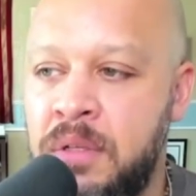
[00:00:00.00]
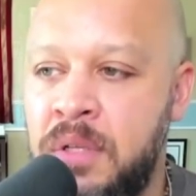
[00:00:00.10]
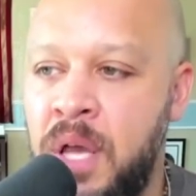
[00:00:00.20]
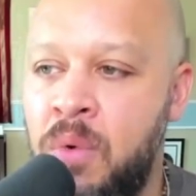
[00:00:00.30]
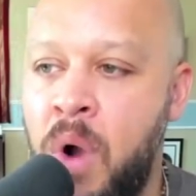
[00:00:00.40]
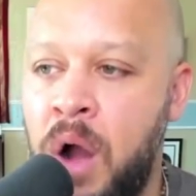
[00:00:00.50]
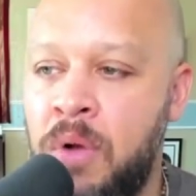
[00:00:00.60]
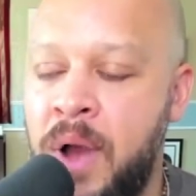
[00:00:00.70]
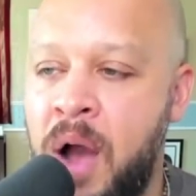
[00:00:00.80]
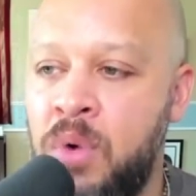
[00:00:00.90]
they walk
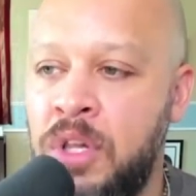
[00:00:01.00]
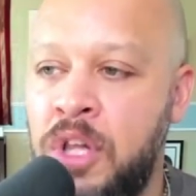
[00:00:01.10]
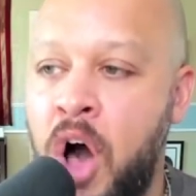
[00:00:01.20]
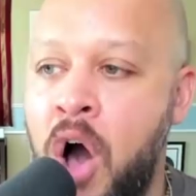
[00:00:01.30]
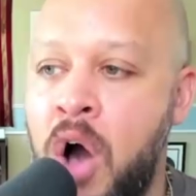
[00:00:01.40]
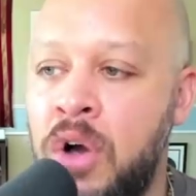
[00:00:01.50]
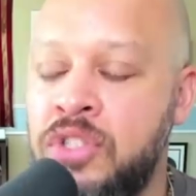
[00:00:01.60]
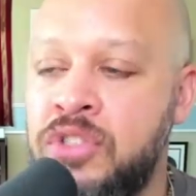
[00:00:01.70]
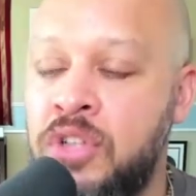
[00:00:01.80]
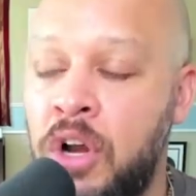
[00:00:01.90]
around with long
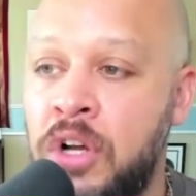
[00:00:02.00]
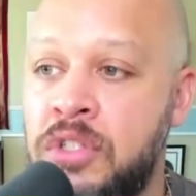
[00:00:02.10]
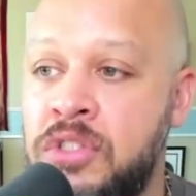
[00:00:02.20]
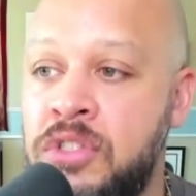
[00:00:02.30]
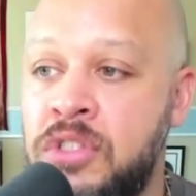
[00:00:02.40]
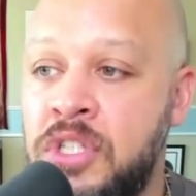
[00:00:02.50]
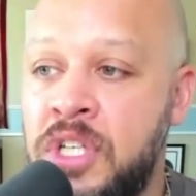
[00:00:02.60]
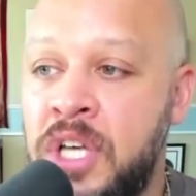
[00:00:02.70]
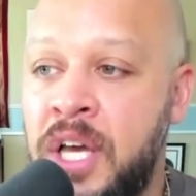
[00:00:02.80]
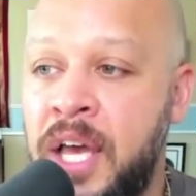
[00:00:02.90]
skirts,
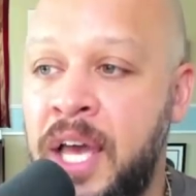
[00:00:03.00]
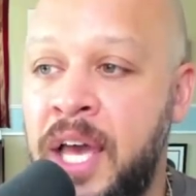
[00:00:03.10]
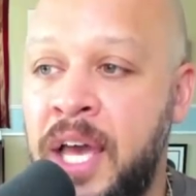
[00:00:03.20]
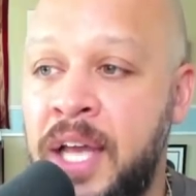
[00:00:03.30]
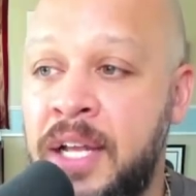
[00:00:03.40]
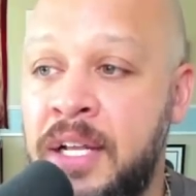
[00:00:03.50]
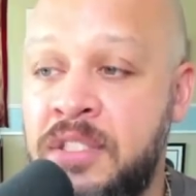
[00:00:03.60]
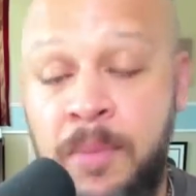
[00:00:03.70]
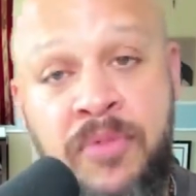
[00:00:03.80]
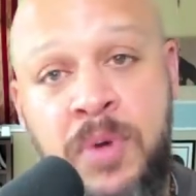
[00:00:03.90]
and
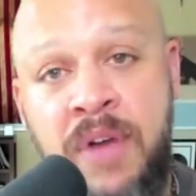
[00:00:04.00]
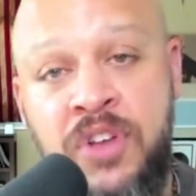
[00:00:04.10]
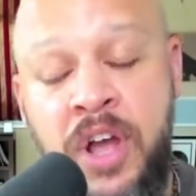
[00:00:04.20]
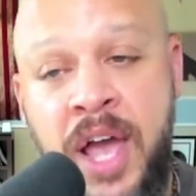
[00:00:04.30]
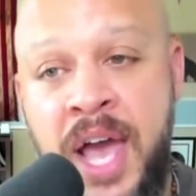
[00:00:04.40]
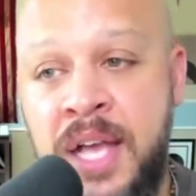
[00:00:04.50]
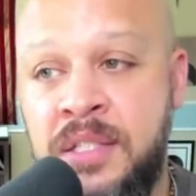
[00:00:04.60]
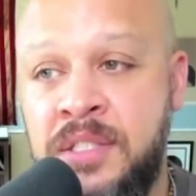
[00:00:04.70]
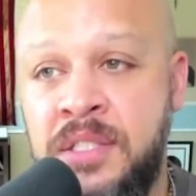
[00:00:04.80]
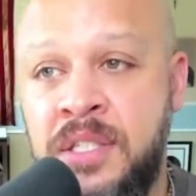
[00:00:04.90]
some of them cover their
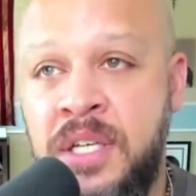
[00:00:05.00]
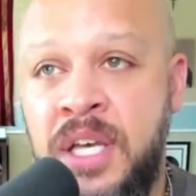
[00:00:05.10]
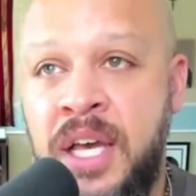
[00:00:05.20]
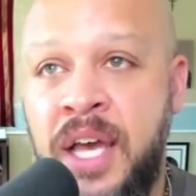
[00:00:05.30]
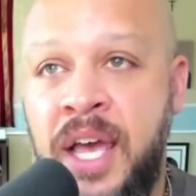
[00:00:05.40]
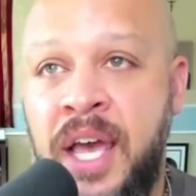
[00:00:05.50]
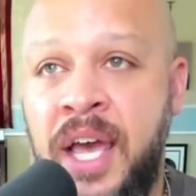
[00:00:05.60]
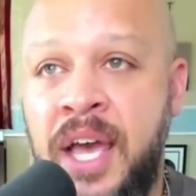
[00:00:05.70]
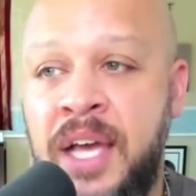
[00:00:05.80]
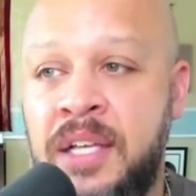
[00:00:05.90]
heads,
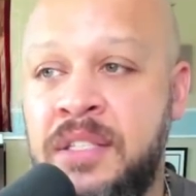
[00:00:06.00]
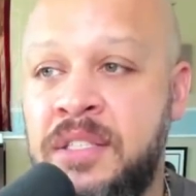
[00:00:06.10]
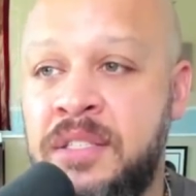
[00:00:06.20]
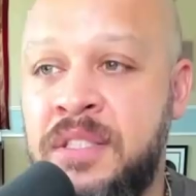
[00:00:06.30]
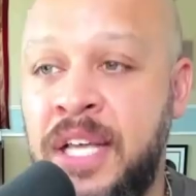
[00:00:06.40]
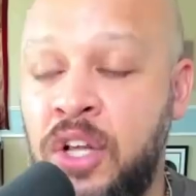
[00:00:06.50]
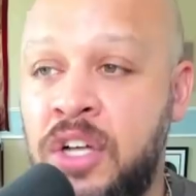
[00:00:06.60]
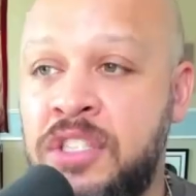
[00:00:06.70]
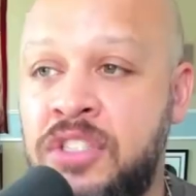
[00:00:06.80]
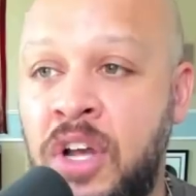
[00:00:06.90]
and they look
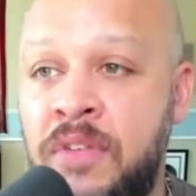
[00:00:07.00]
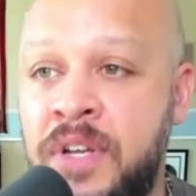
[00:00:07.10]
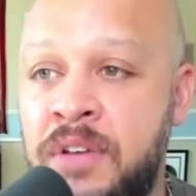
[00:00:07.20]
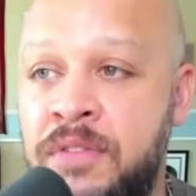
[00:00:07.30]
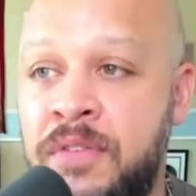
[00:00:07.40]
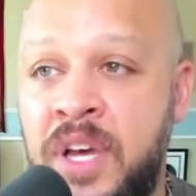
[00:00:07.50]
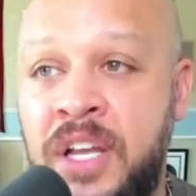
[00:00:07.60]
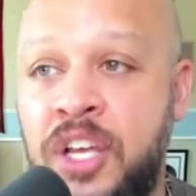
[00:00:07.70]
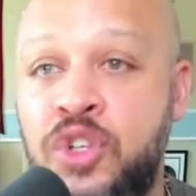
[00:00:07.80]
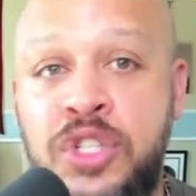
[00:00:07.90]
conservative, and
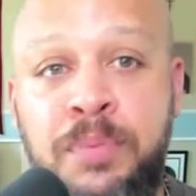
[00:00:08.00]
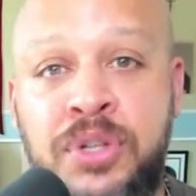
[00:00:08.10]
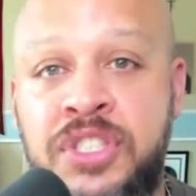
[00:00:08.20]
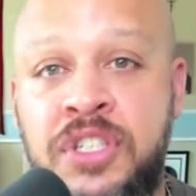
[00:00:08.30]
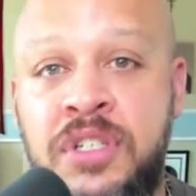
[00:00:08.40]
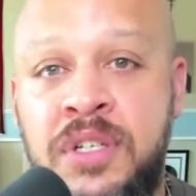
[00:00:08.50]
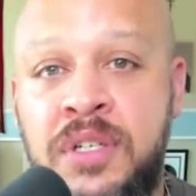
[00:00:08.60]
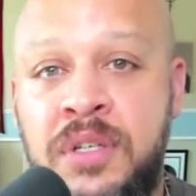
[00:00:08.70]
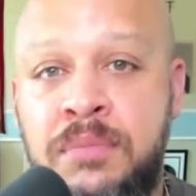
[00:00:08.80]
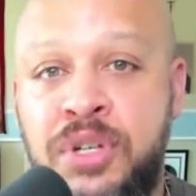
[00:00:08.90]
they're usually pushing
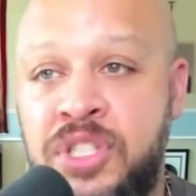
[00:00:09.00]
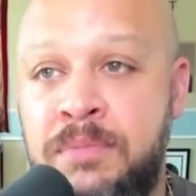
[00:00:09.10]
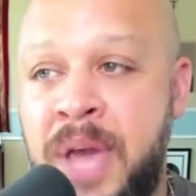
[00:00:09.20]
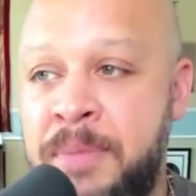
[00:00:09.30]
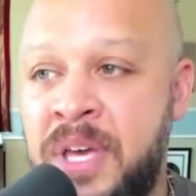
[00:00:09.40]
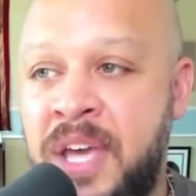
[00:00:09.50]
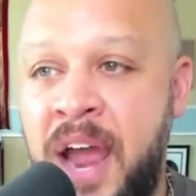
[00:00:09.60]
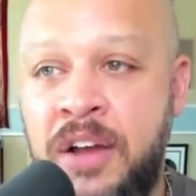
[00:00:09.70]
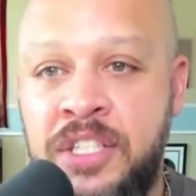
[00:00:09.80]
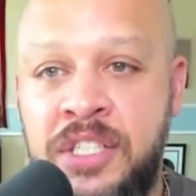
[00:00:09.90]
pushing baby
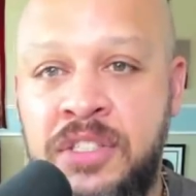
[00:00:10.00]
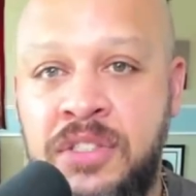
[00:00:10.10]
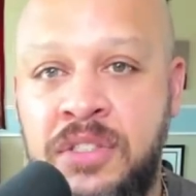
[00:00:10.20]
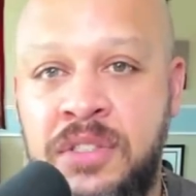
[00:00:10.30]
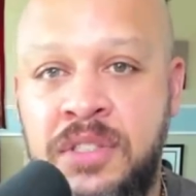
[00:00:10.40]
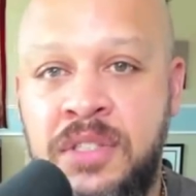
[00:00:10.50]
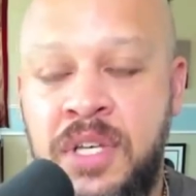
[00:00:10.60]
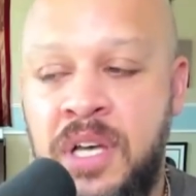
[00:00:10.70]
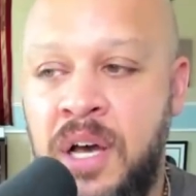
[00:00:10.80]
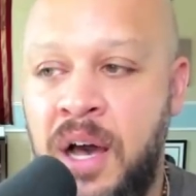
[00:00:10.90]
carriages.
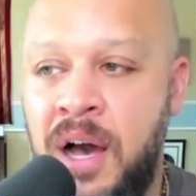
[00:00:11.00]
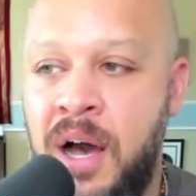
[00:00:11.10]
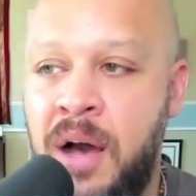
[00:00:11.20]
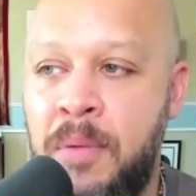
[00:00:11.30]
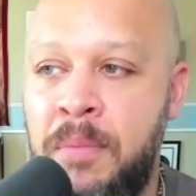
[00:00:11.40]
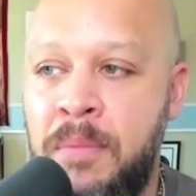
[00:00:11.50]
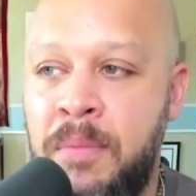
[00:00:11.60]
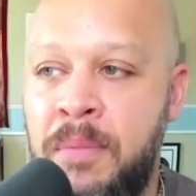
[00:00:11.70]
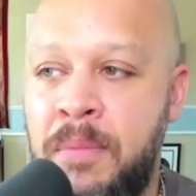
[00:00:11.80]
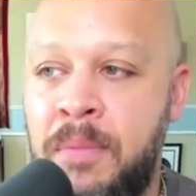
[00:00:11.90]
Um,
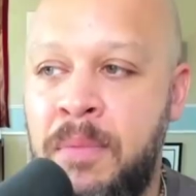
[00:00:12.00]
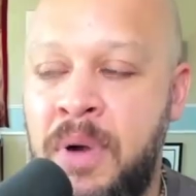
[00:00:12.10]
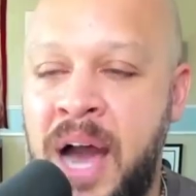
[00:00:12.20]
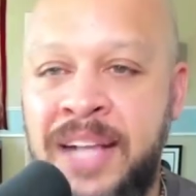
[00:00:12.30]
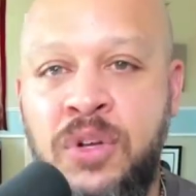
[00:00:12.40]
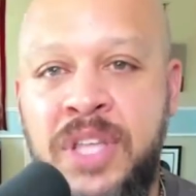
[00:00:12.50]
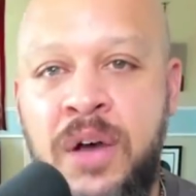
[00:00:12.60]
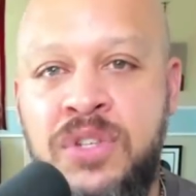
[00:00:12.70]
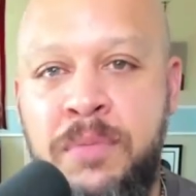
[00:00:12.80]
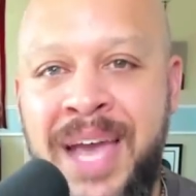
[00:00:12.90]
I thought that
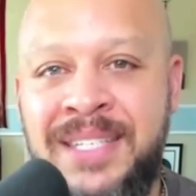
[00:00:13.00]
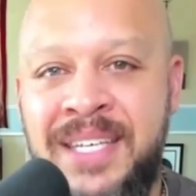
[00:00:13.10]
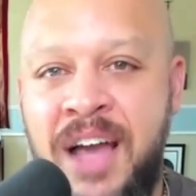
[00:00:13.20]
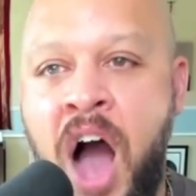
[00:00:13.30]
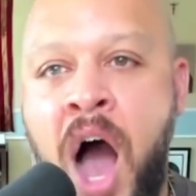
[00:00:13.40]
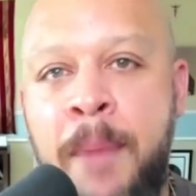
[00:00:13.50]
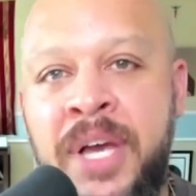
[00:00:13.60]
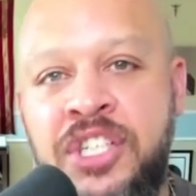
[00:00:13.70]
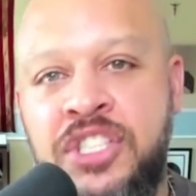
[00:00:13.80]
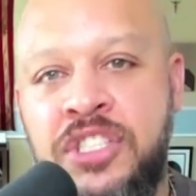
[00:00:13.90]
was amazing.
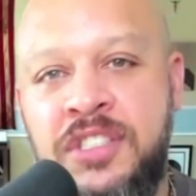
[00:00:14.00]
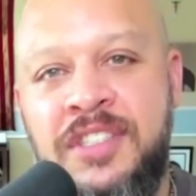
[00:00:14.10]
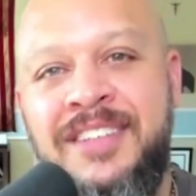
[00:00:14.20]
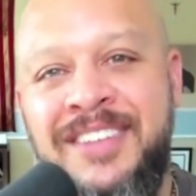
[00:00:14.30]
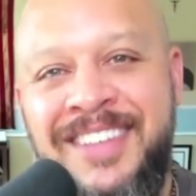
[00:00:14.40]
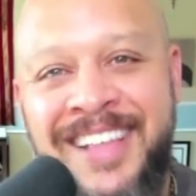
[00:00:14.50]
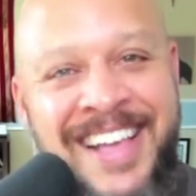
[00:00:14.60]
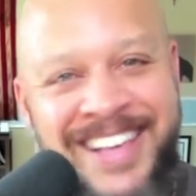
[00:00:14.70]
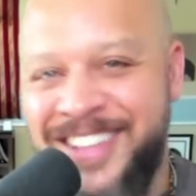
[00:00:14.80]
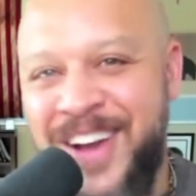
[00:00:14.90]
Amish,
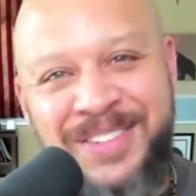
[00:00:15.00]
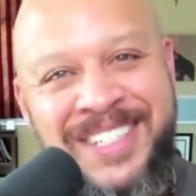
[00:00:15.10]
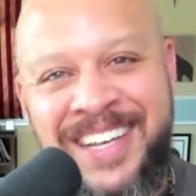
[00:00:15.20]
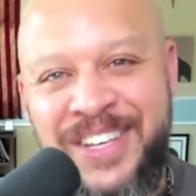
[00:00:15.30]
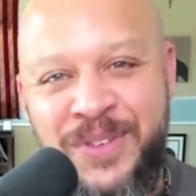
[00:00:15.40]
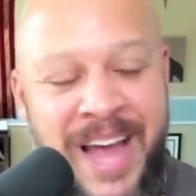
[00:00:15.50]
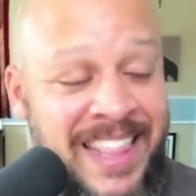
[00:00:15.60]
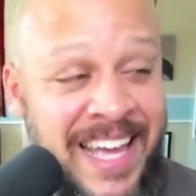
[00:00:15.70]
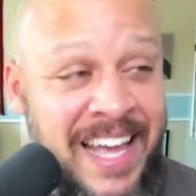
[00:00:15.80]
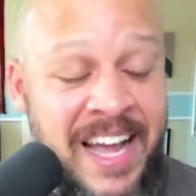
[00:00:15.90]
dude, I'm just telling you what I
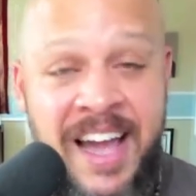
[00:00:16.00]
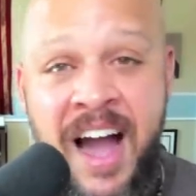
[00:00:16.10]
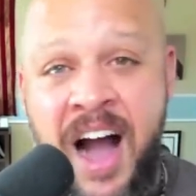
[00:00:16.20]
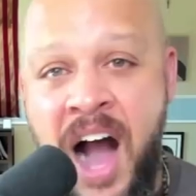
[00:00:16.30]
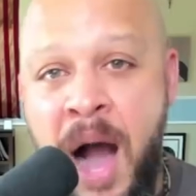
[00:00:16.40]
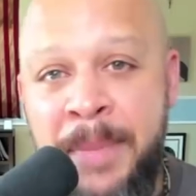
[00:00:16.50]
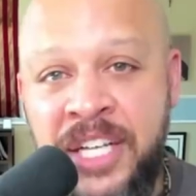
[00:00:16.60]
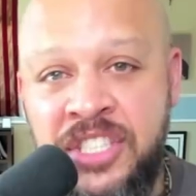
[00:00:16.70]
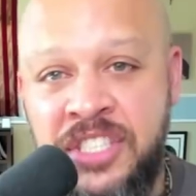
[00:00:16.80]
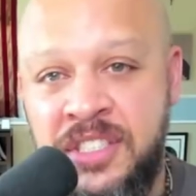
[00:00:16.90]
think.
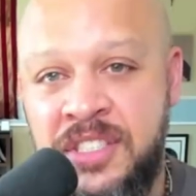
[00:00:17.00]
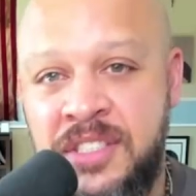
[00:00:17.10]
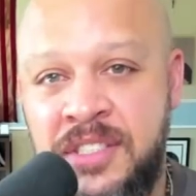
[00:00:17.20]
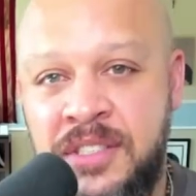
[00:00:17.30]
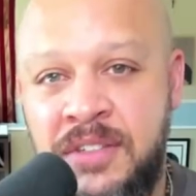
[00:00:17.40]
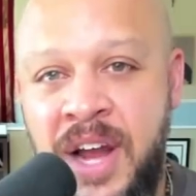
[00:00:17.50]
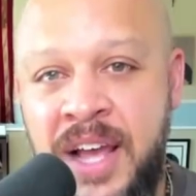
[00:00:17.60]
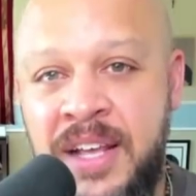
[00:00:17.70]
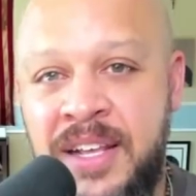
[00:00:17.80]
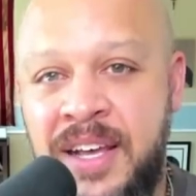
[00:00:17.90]
Amish, right?